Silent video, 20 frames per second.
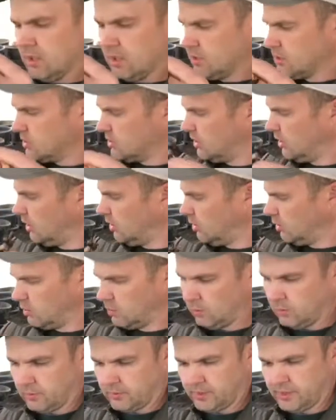So
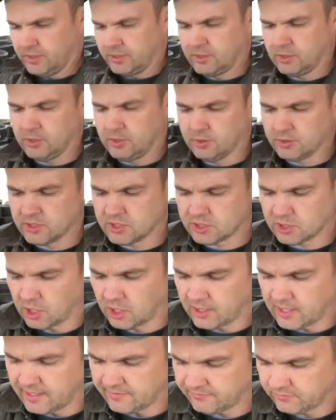what we're going to do is
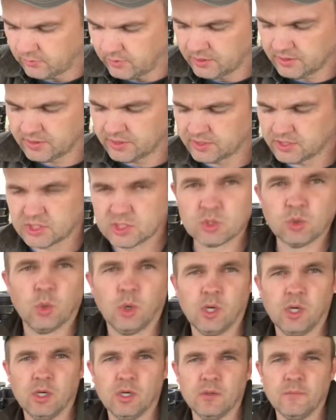start off with a
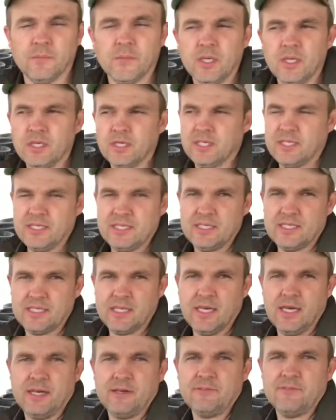soil. You've
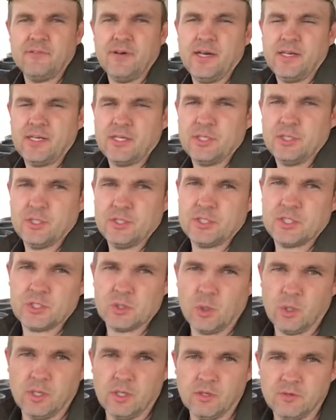got to find a good
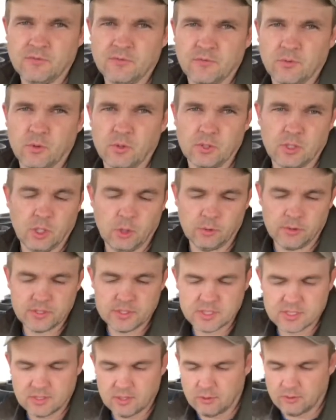soil for
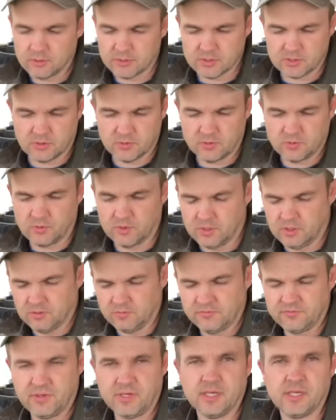lotus. Lotus are real
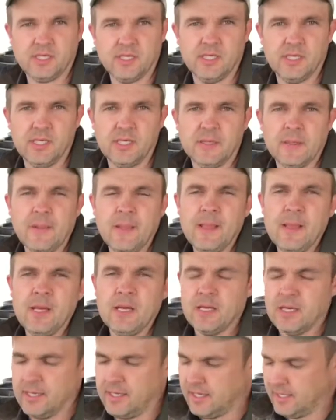finicky,
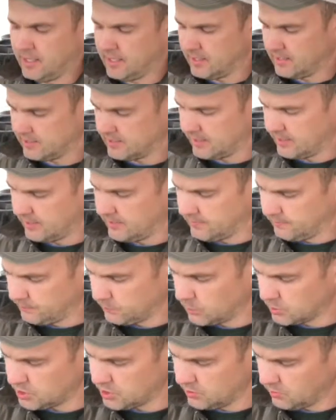and
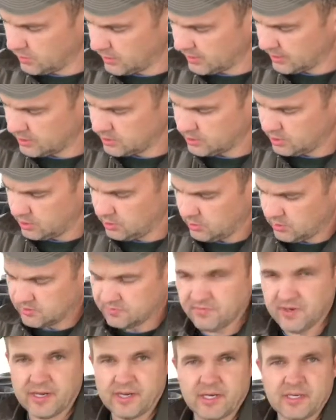what you want to do is
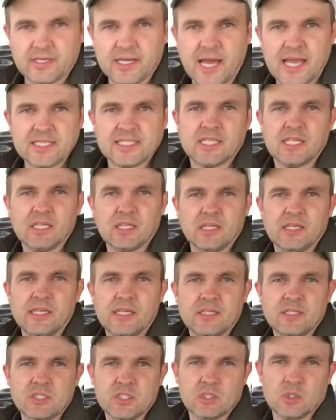find a nice
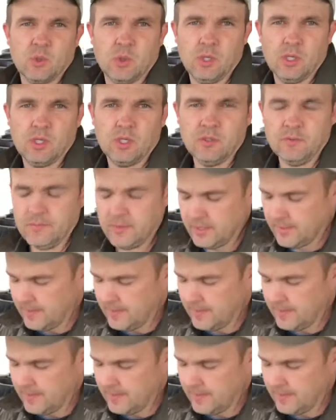clean soil.